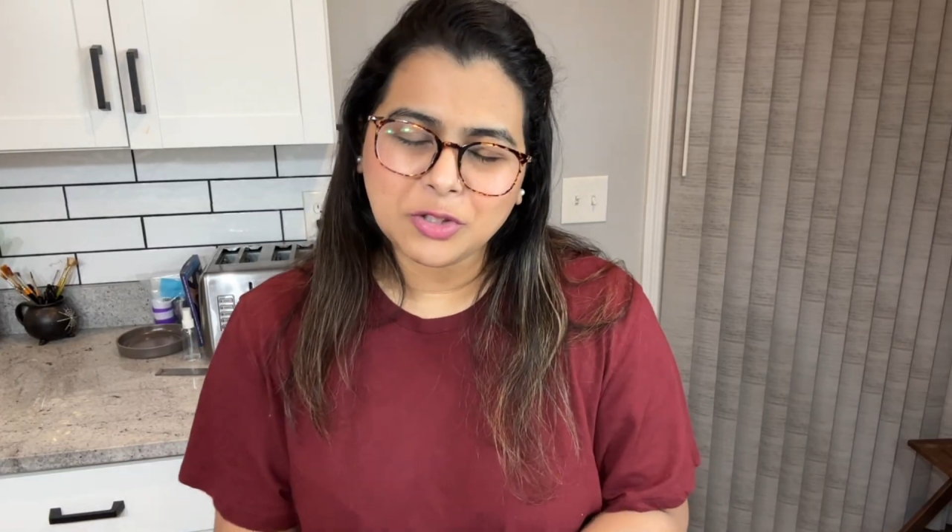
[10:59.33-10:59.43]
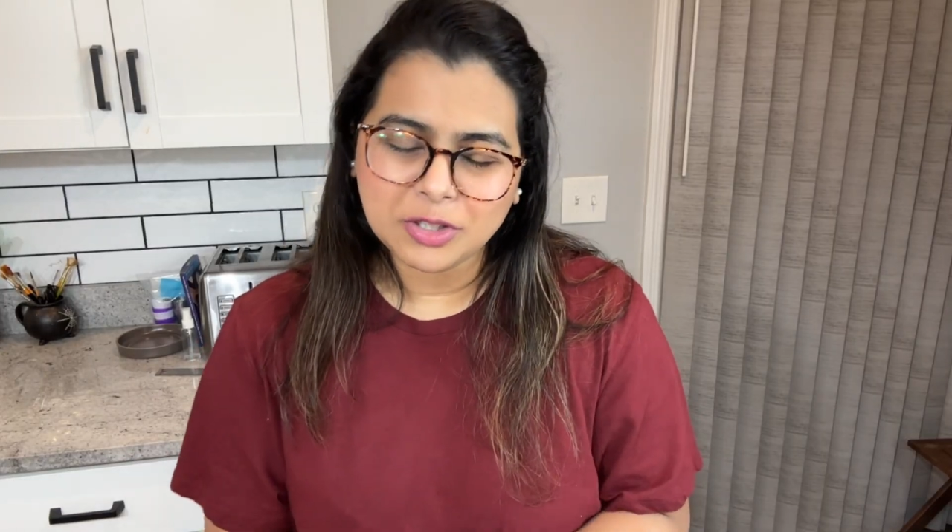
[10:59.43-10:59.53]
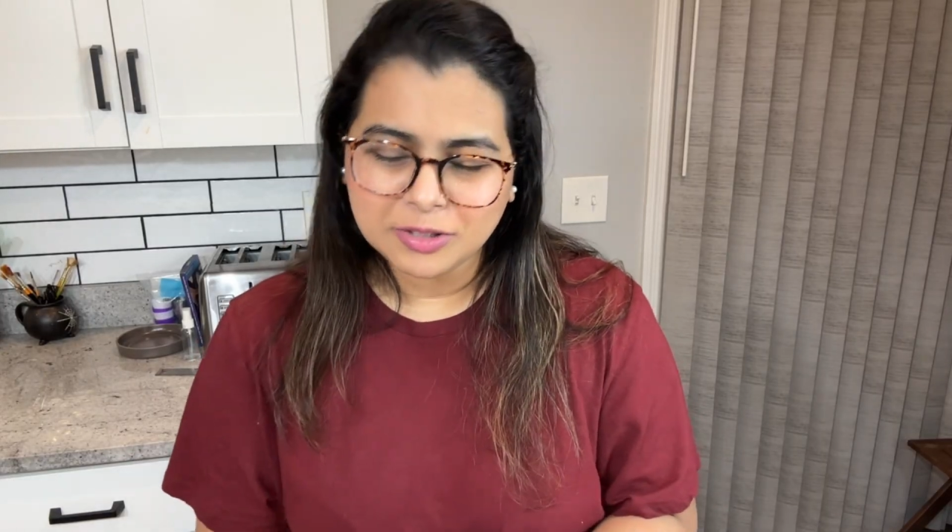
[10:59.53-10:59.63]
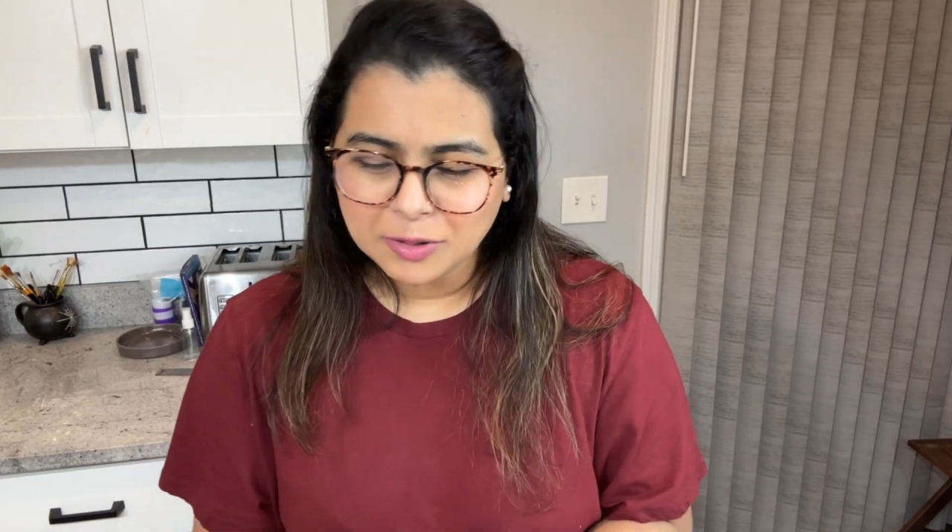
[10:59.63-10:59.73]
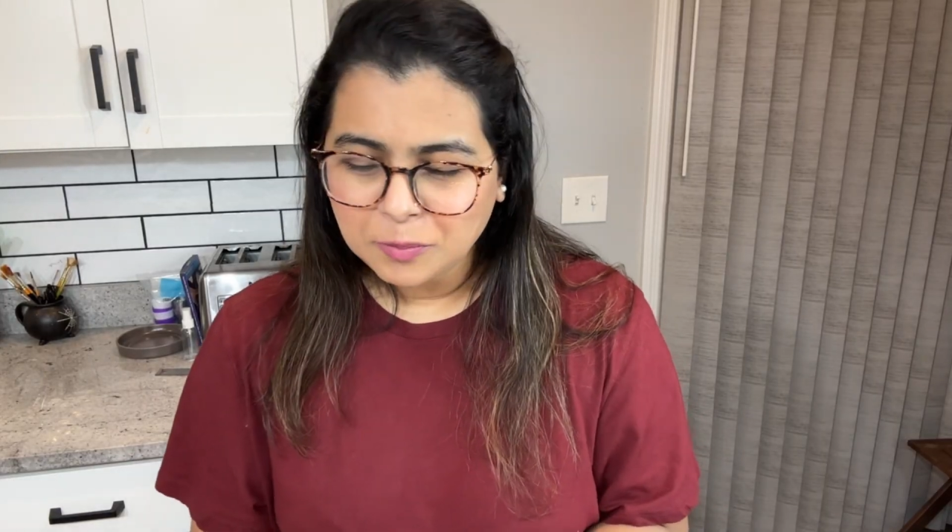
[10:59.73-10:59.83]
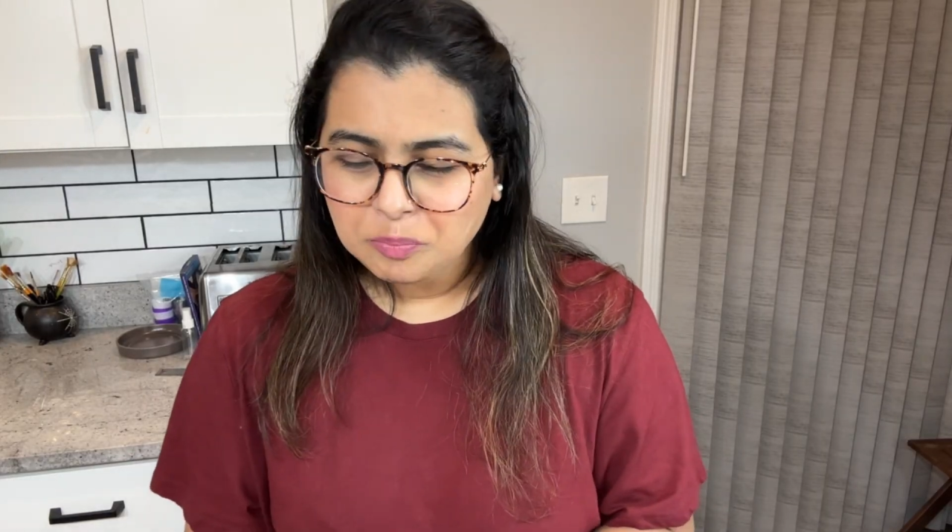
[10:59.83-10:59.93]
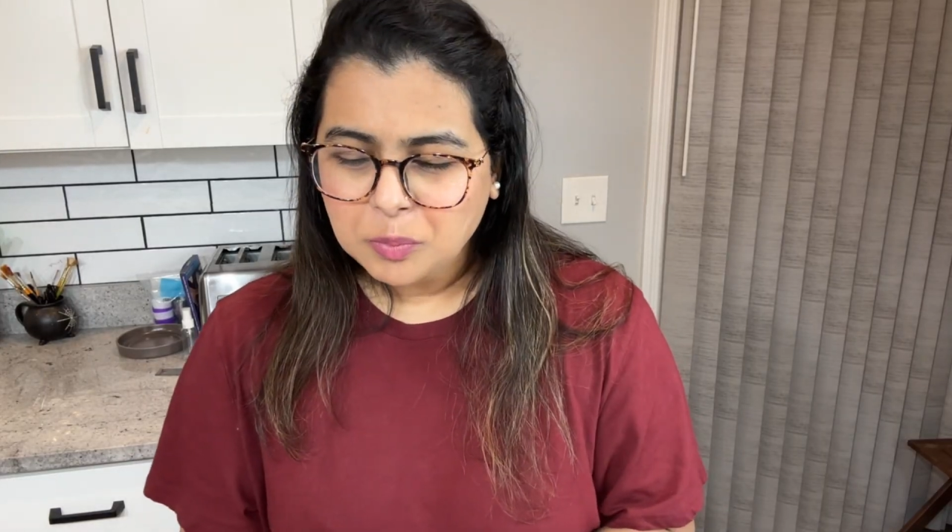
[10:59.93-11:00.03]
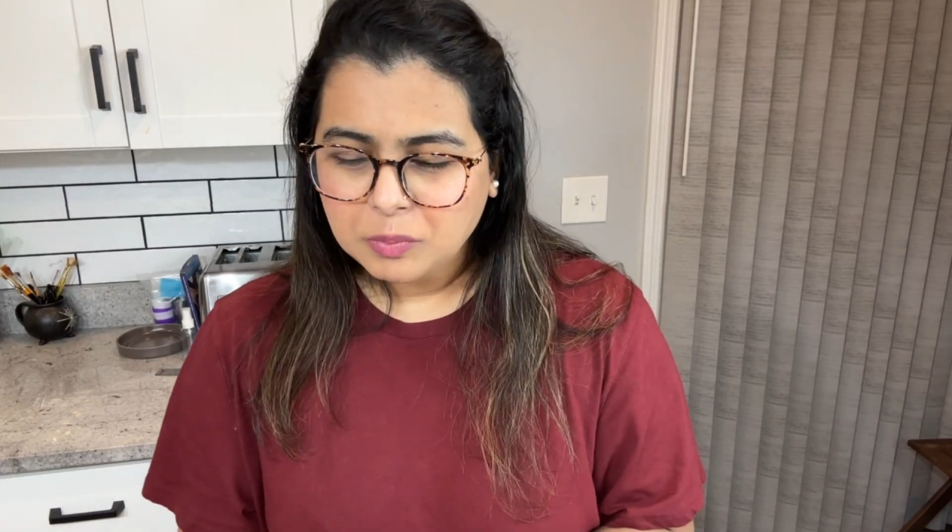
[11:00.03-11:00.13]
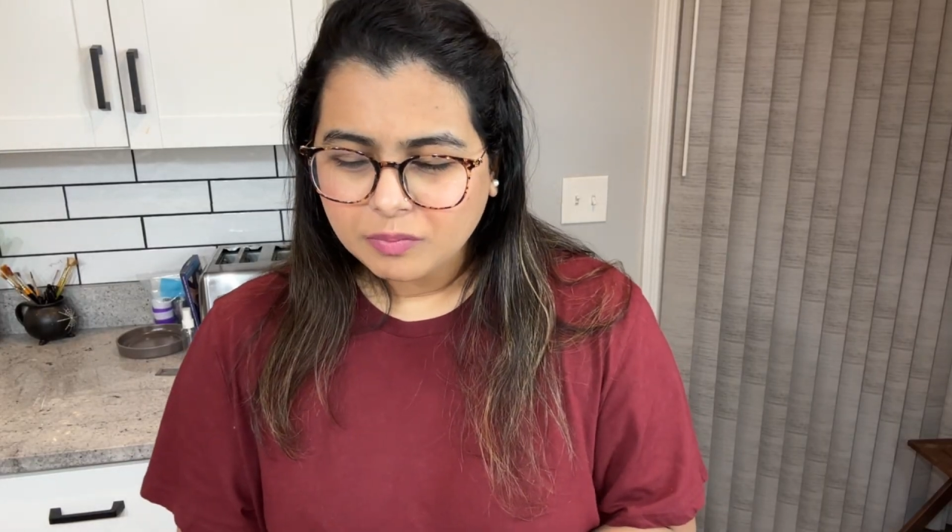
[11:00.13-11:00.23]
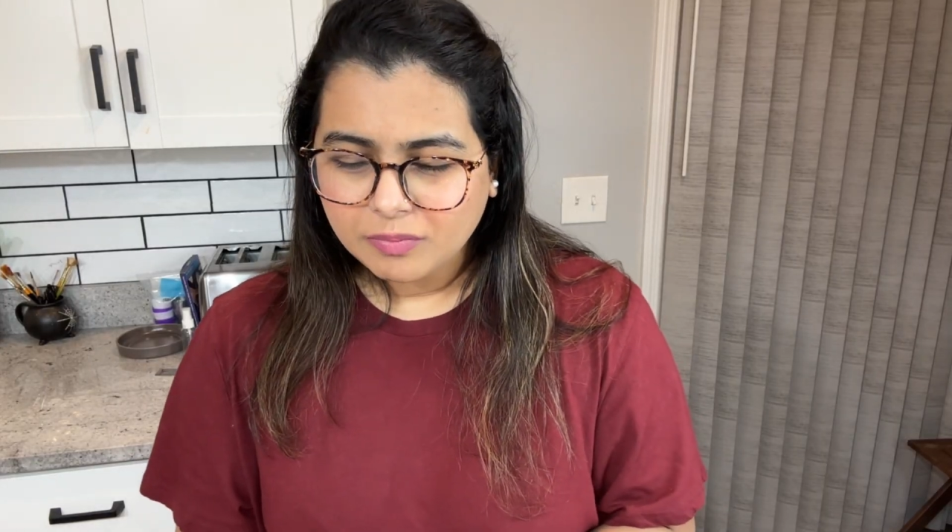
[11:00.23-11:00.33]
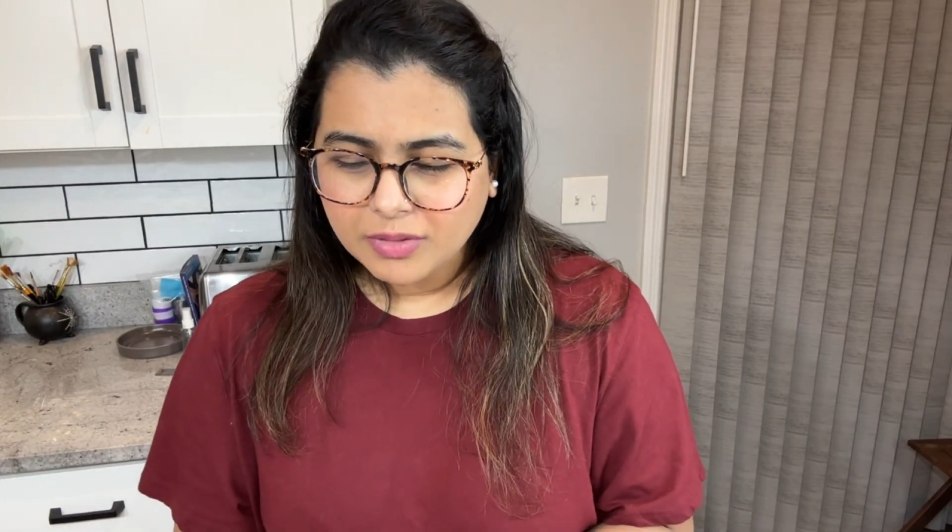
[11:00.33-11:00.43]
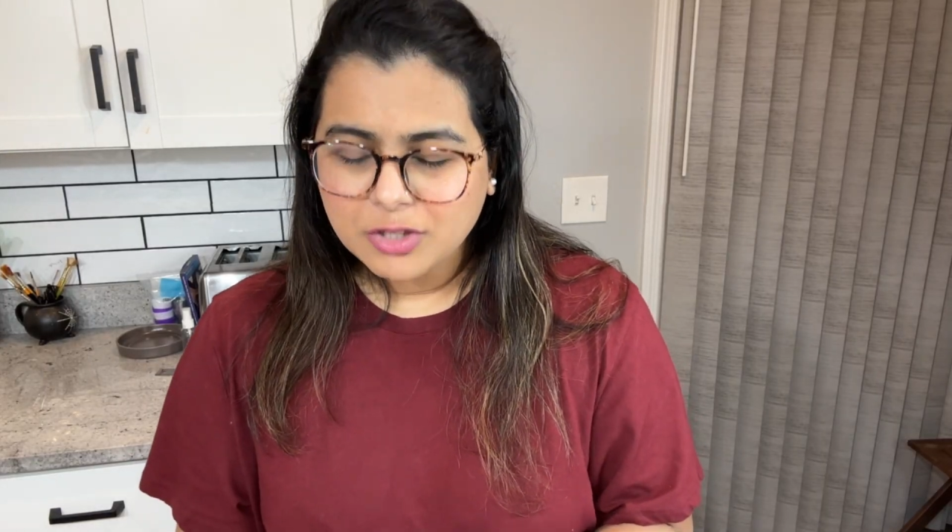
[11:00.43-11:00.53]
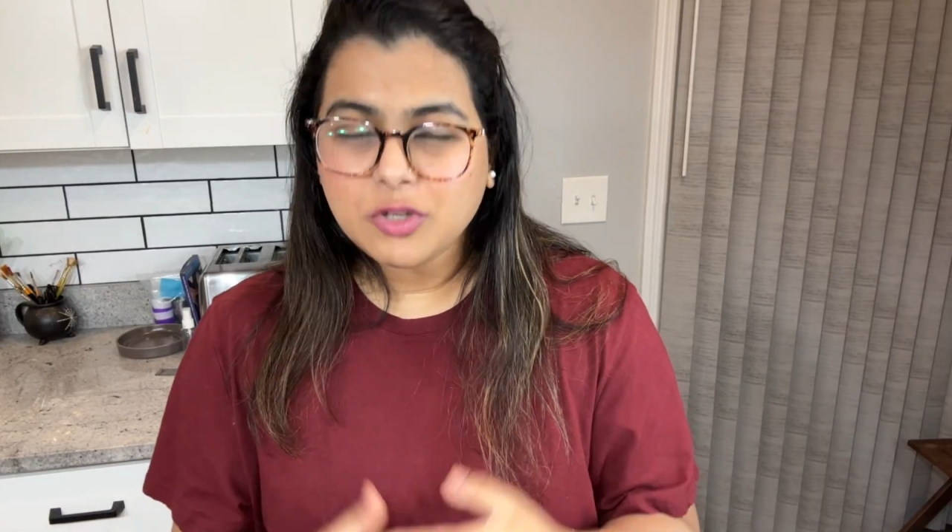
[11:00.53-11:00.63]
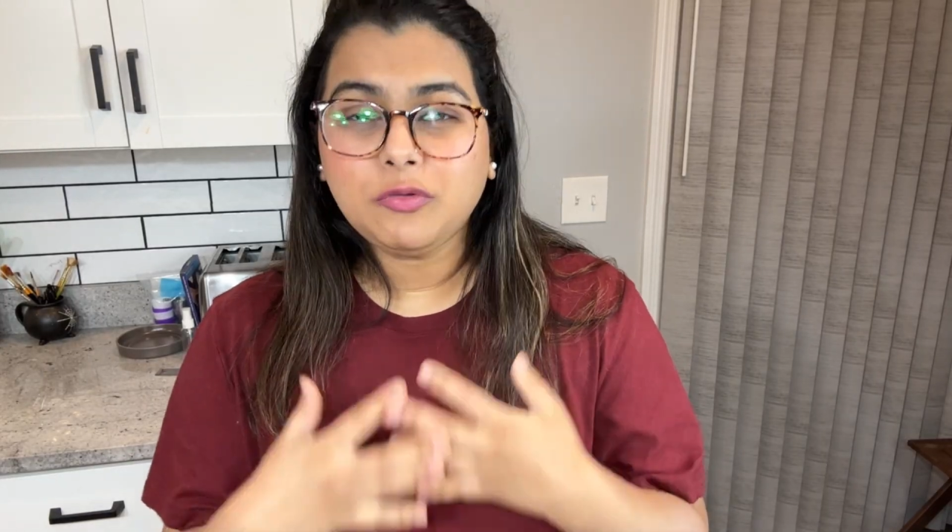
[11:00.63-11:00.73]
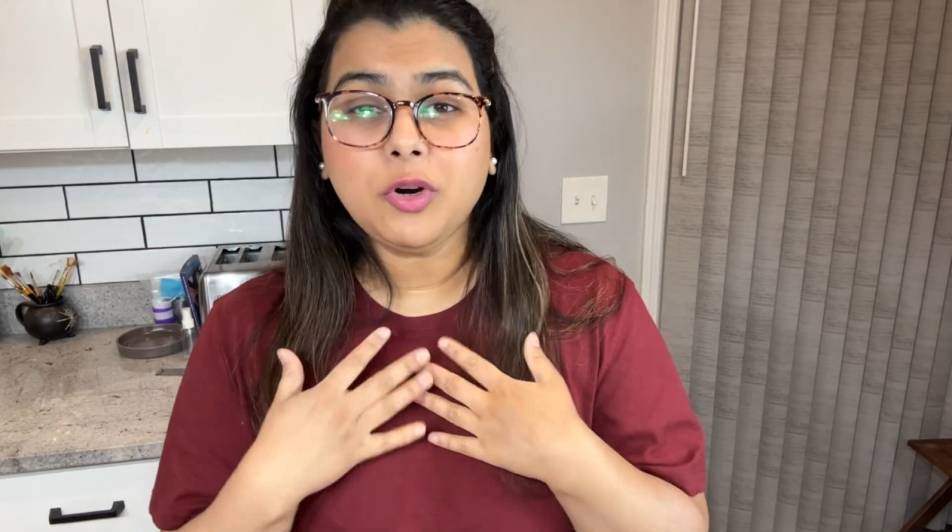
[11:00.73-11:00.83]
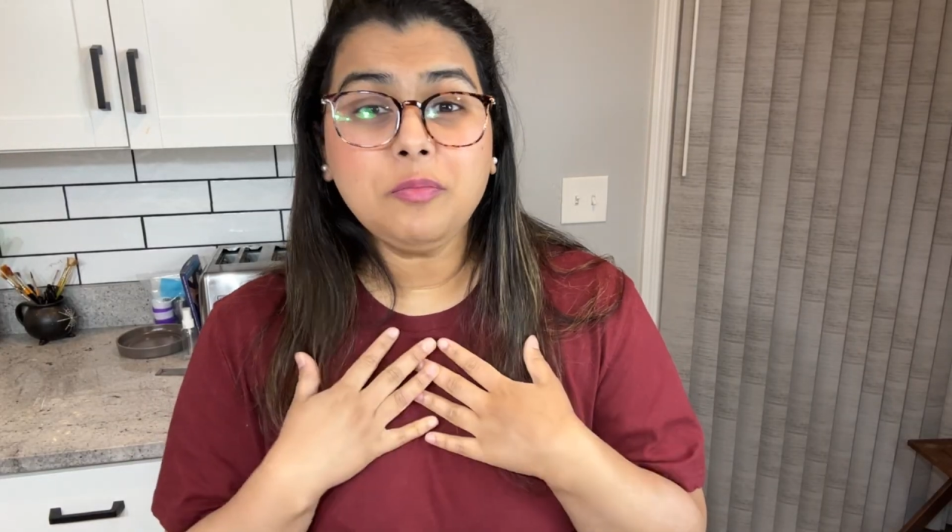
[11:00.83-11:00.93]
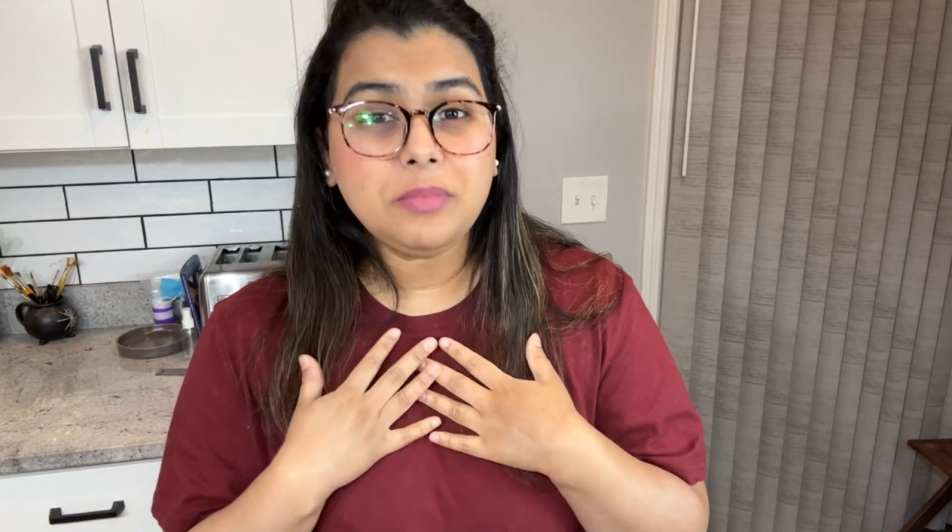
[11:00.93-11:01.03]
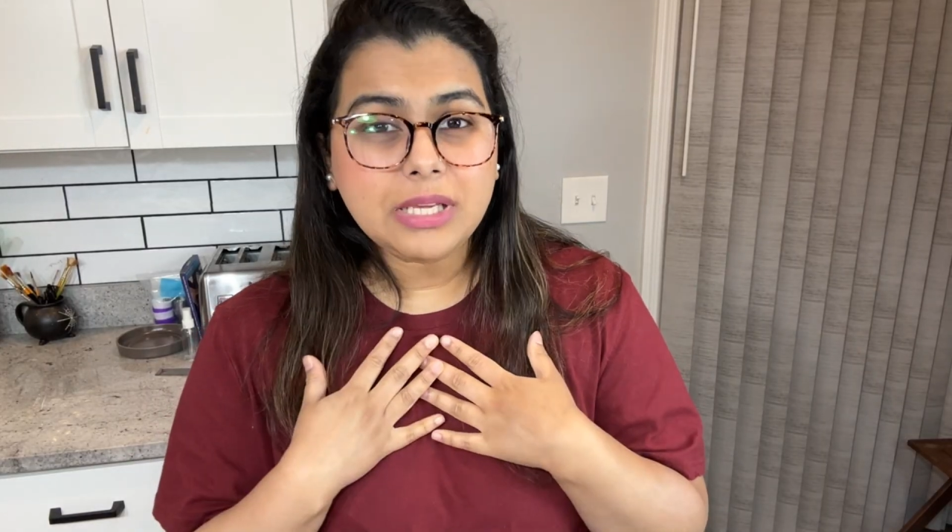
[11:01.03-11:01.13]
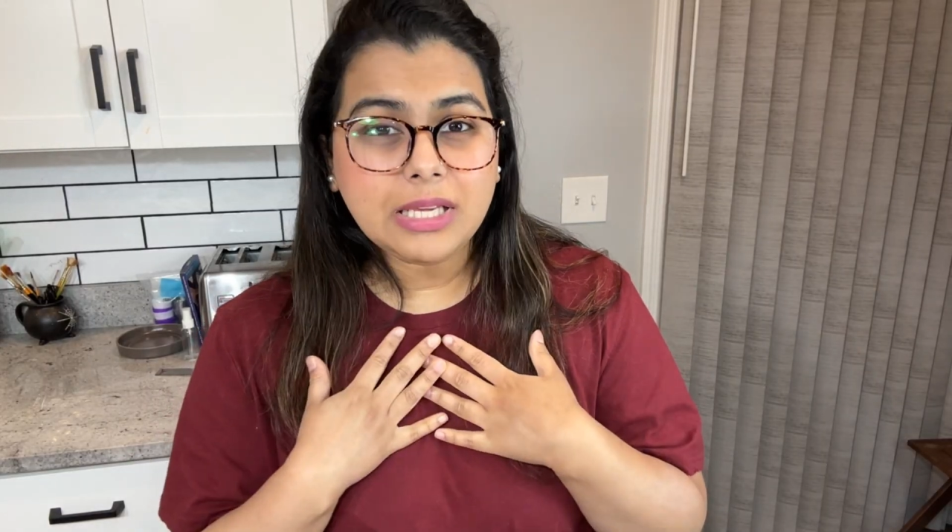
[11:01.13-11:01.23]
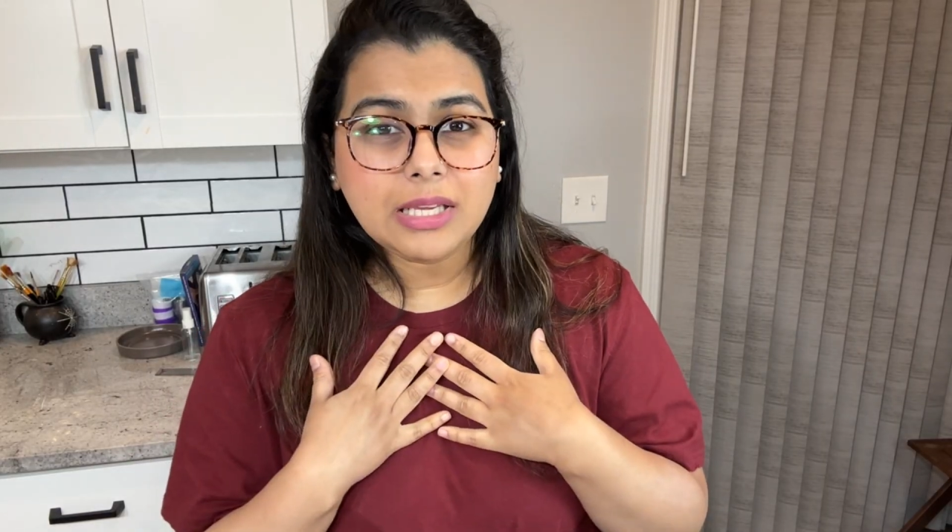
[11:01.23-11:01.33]
a girl. So for
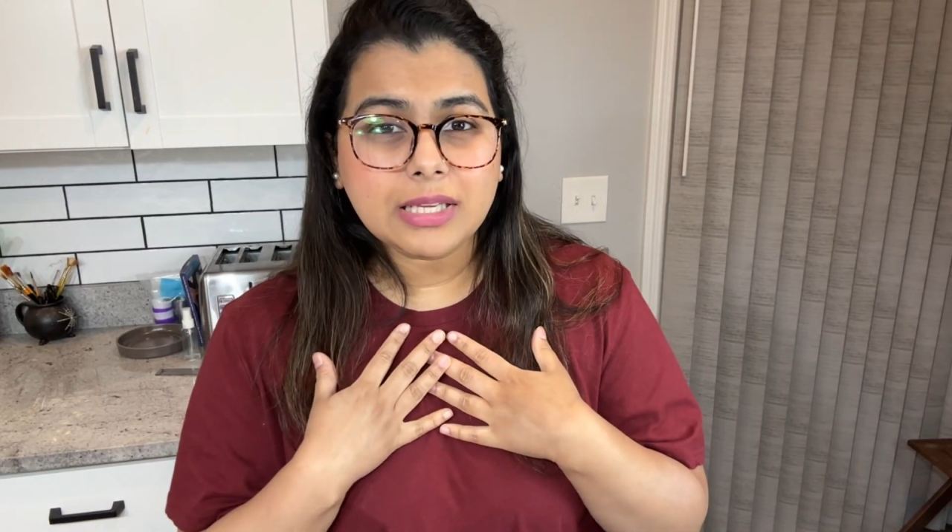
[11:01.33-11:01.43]
me,